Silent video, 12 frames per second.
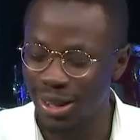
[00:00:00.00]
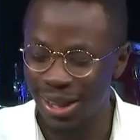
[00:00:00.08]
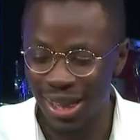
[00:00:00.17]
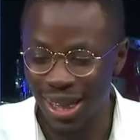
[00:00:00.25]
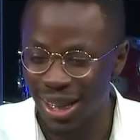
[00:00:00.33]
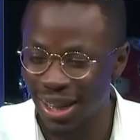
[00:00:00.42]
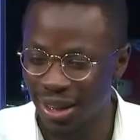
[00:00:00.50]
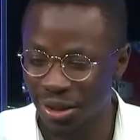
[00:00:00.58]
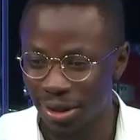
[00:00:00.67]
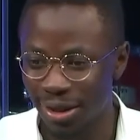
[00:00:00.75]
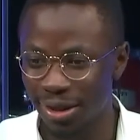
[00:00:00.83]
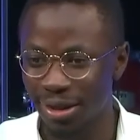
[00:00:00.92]
tea
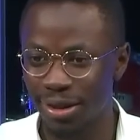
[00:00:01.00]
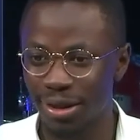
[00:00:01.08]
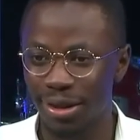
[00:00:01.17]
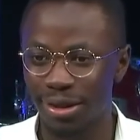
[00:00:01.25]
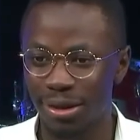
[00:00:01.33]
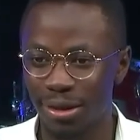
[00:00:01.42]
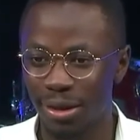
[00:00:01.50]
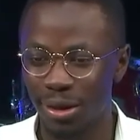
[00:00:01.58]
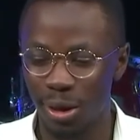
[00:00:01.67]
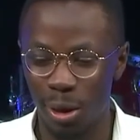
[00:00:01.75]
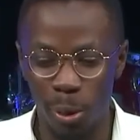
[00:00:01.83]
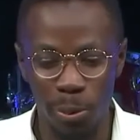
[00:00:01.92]

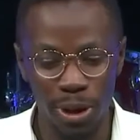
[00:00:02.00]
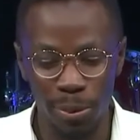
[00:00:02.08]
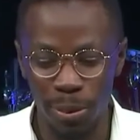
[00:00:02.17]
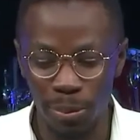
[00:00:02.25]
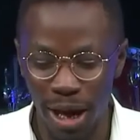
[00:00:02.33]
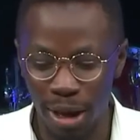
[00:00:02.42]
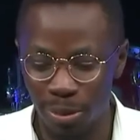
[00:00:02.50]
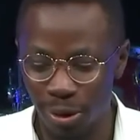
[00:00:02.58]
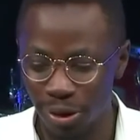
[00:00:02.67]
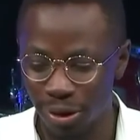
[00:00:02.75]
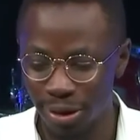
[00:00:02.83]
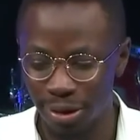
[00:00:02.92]
open up the Bible.